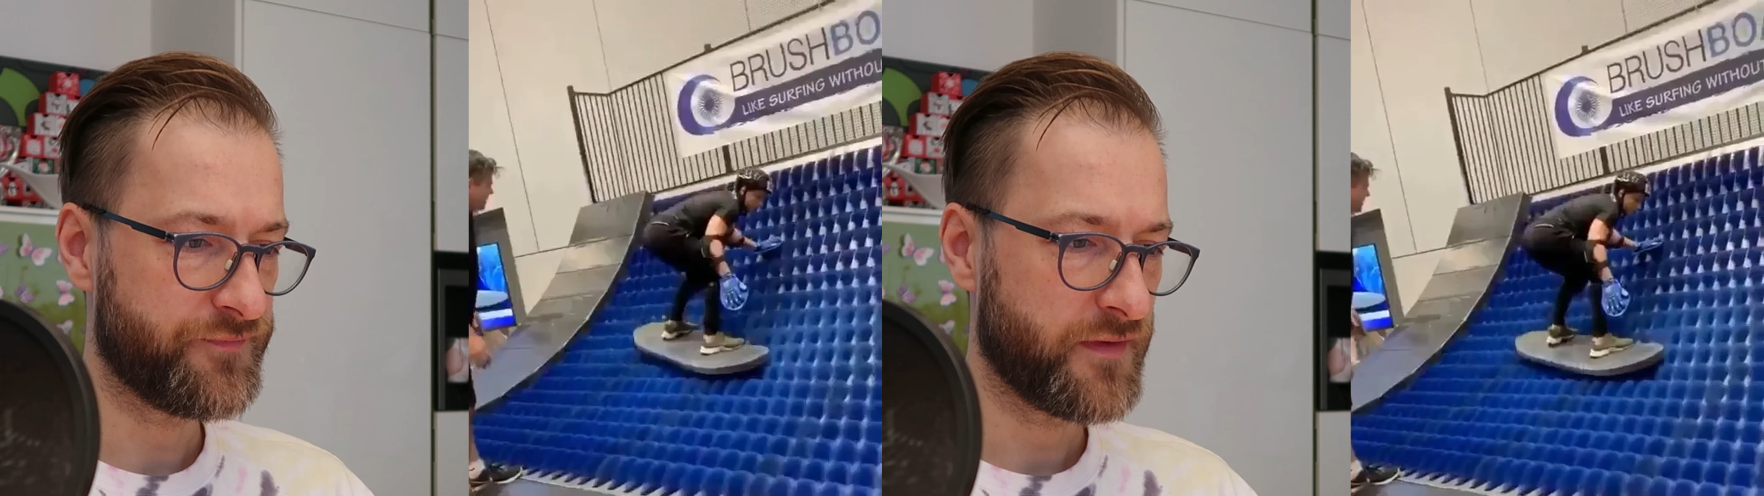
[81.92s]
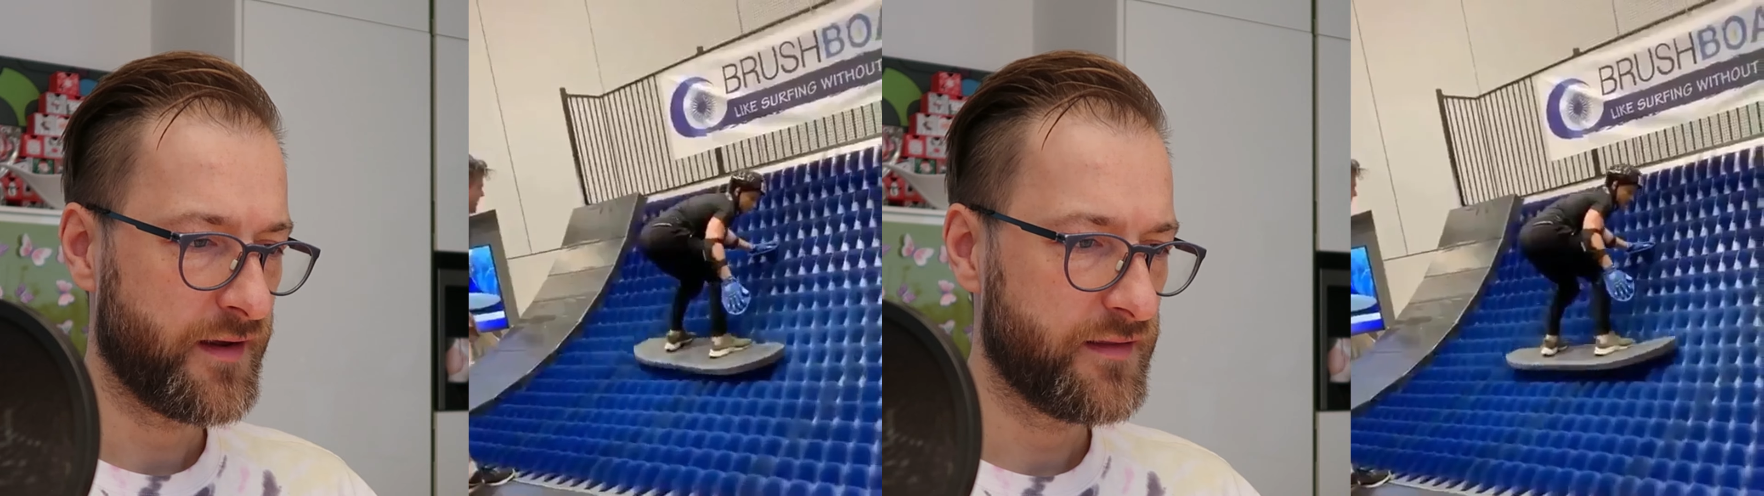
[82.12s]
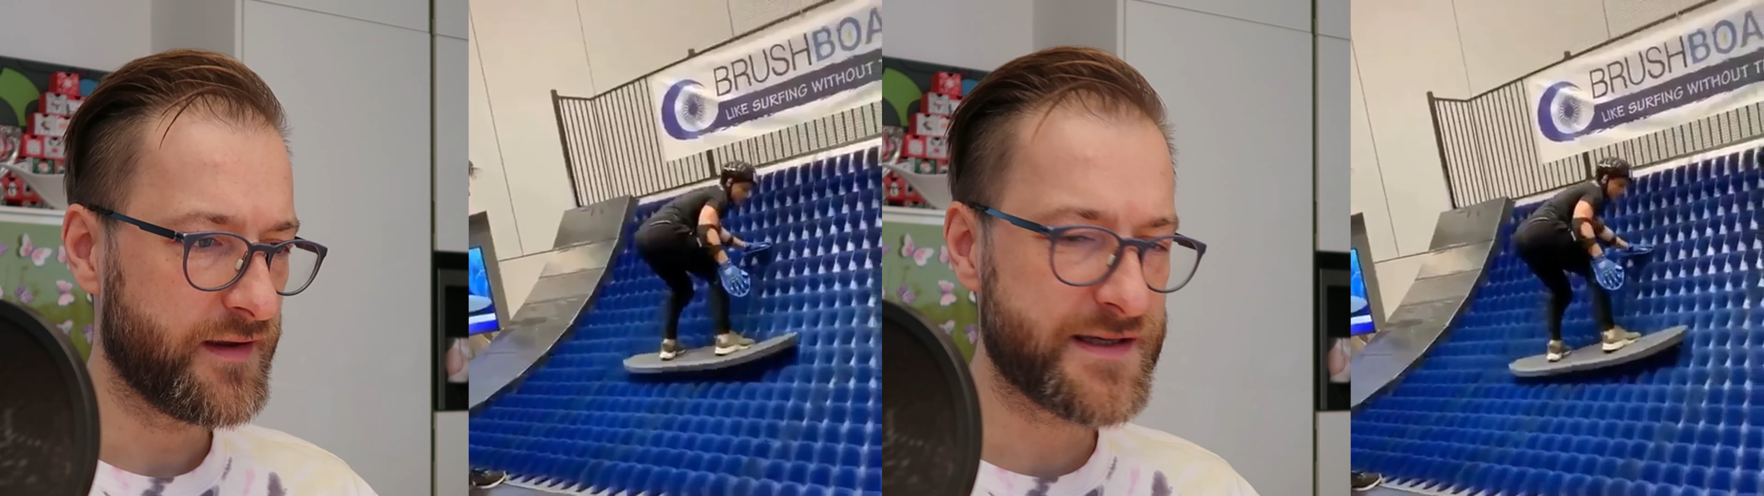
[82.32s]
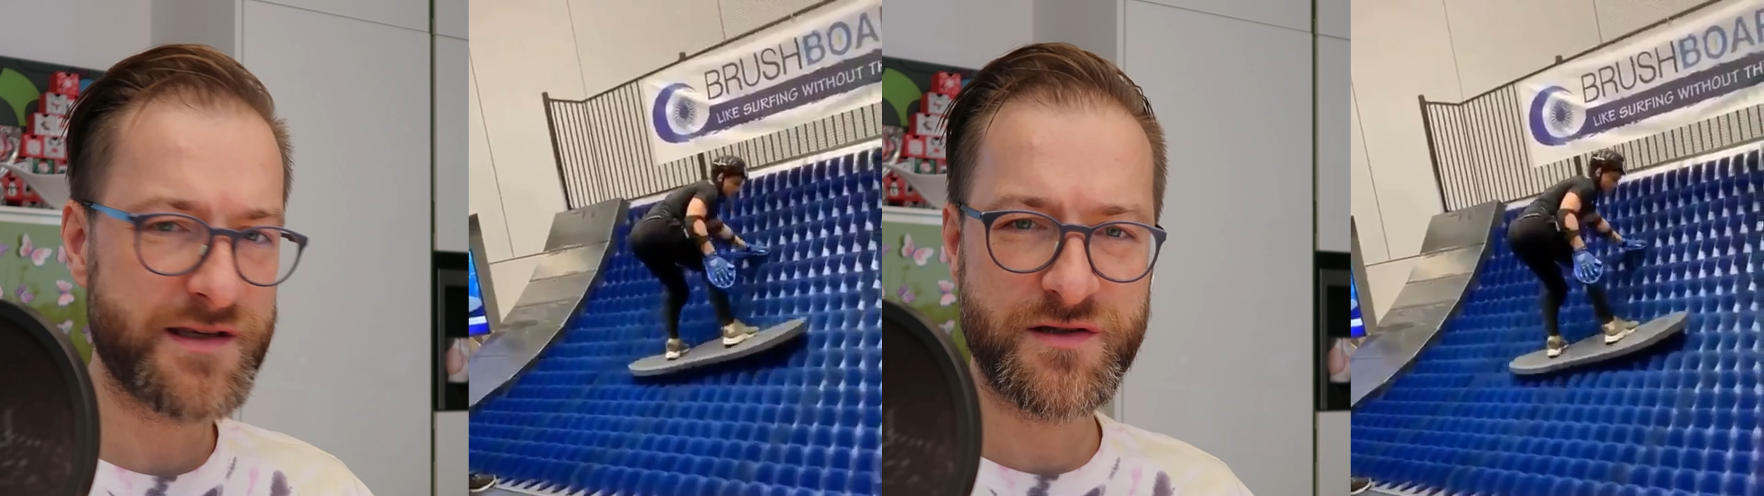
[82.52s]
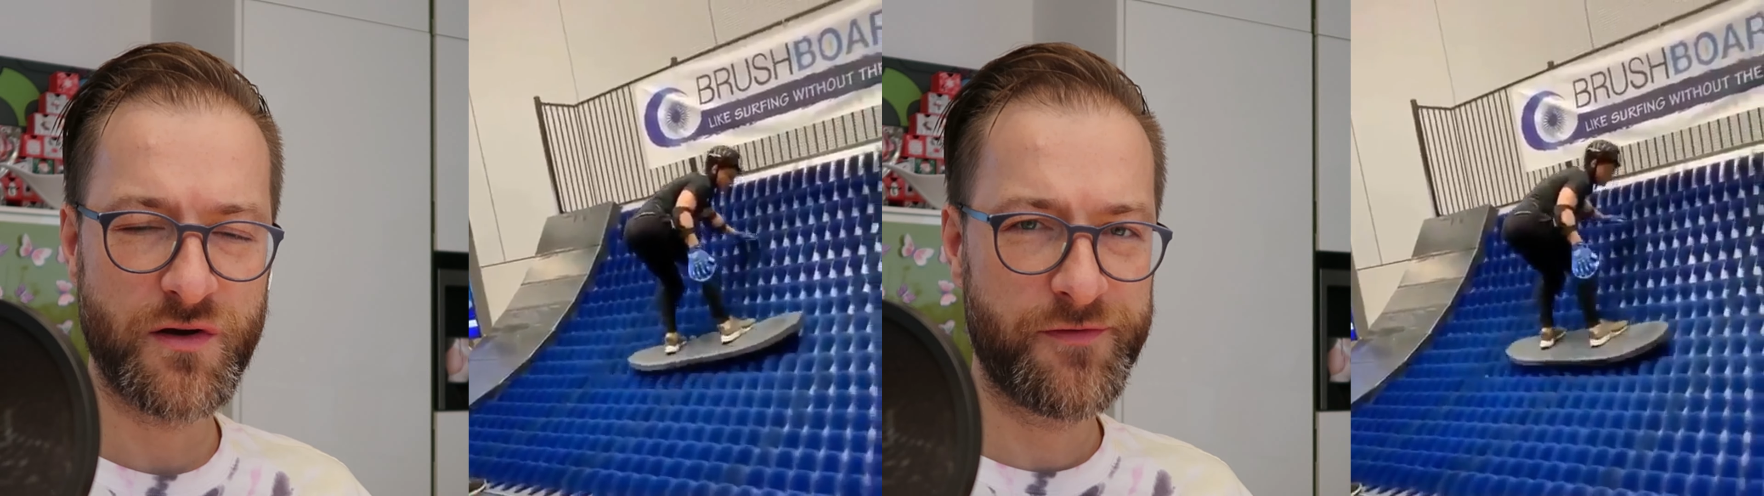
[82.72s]
That's a
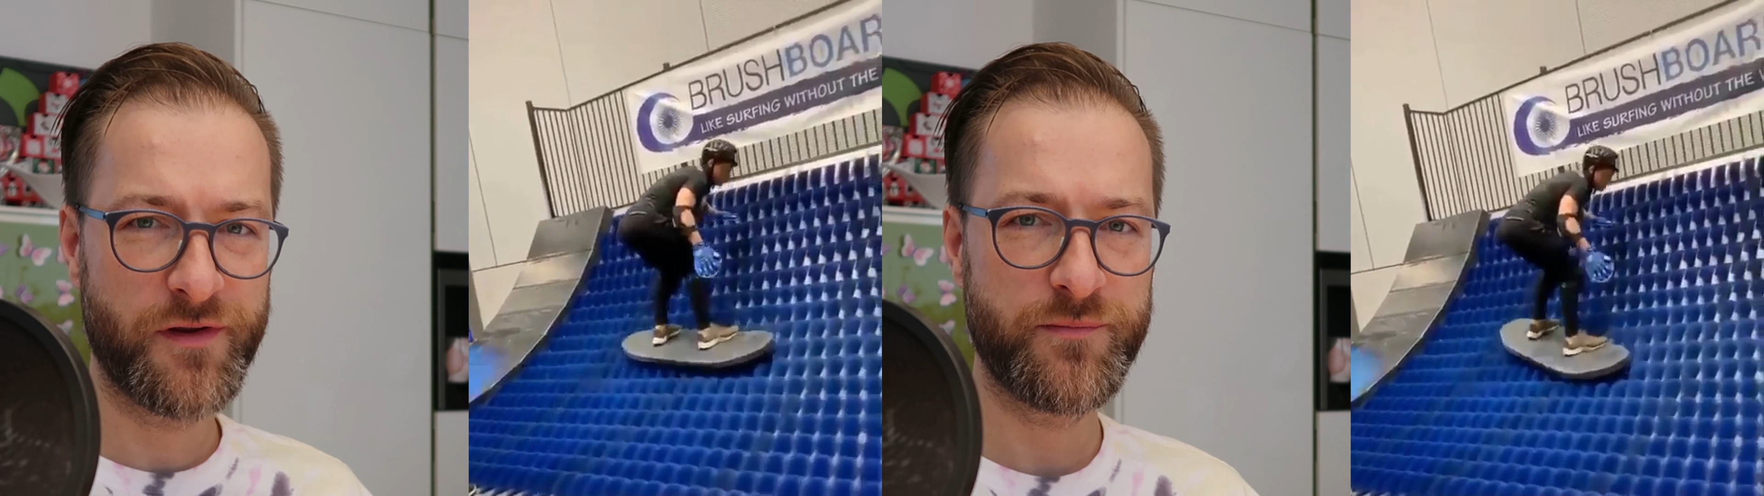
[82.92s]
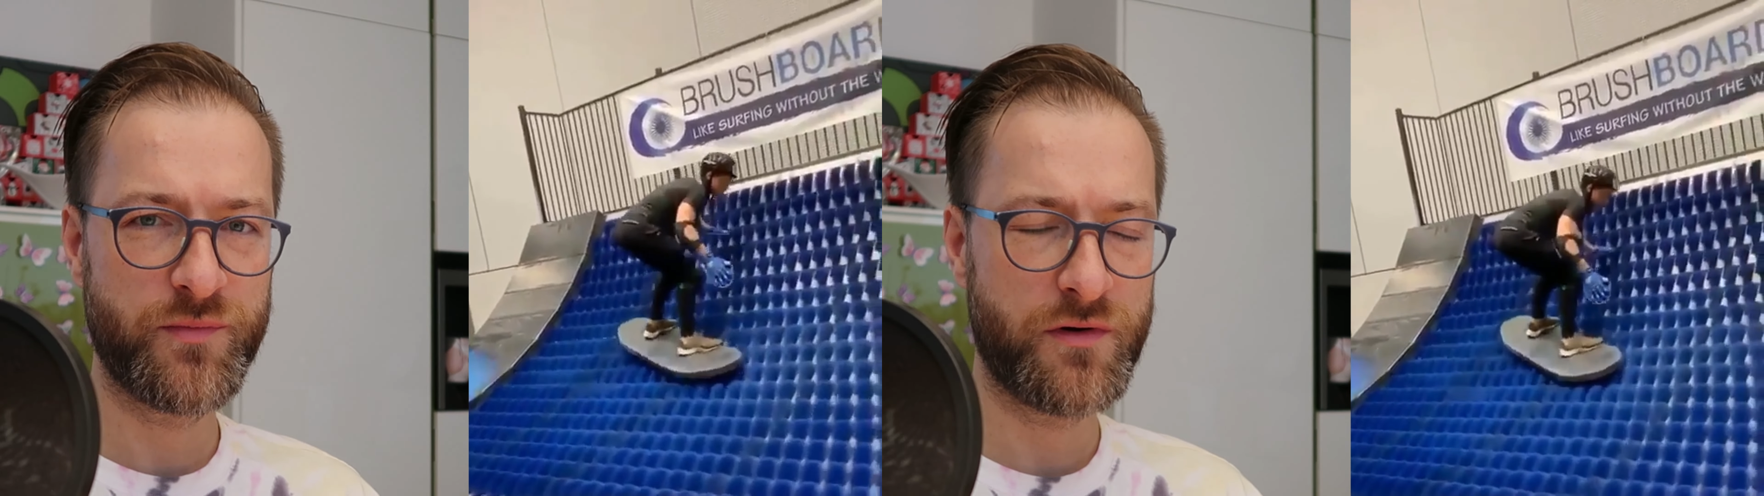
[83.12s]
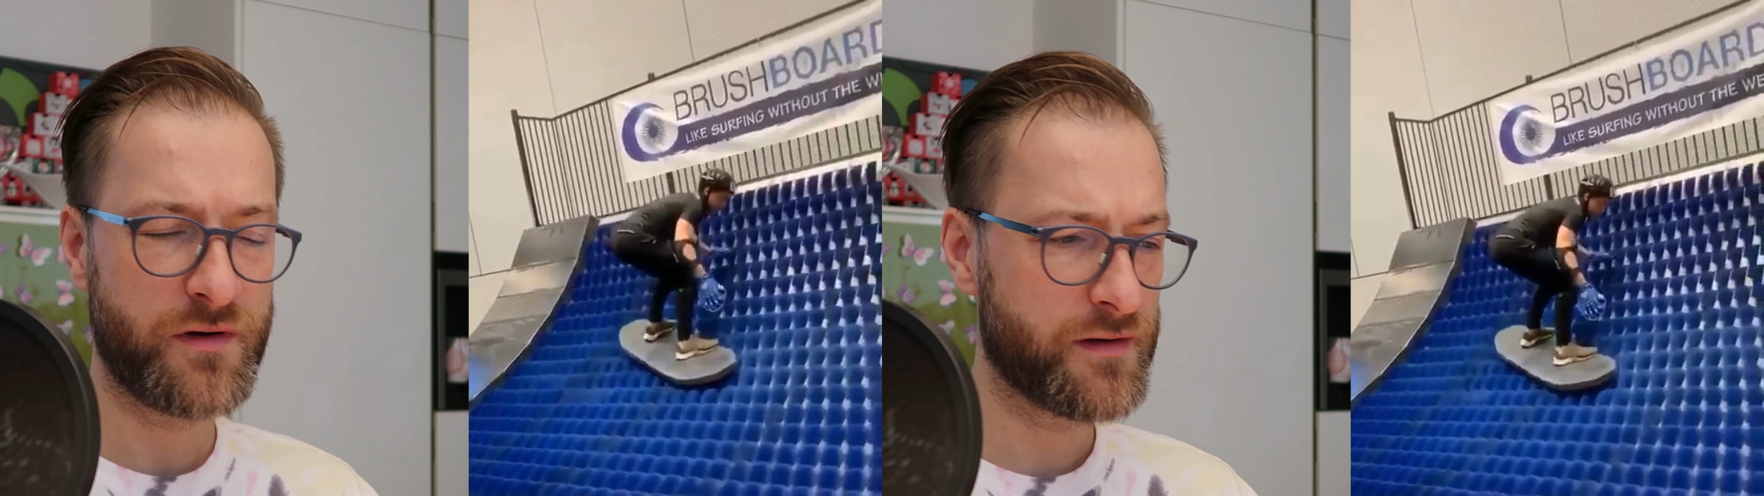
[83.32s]
surfing board,